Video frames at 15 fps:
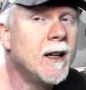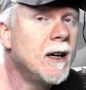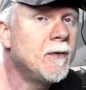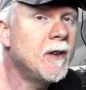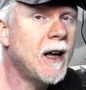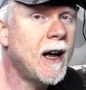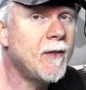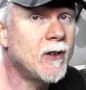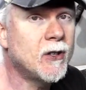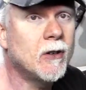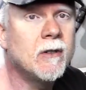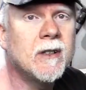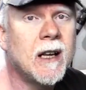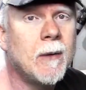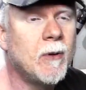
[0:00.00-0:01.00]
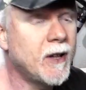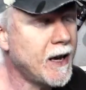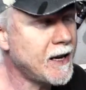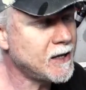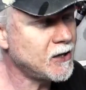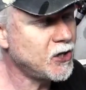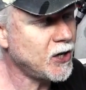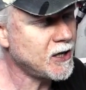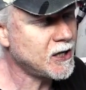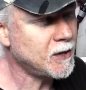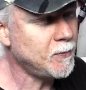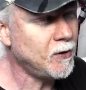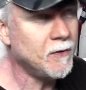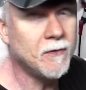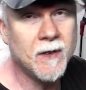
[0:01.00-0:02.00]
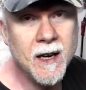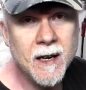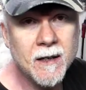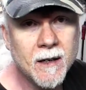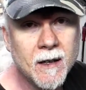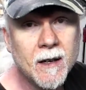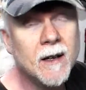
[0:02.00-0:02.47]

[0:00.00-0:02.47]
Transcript: And if you have a turntable that has adjustable feet,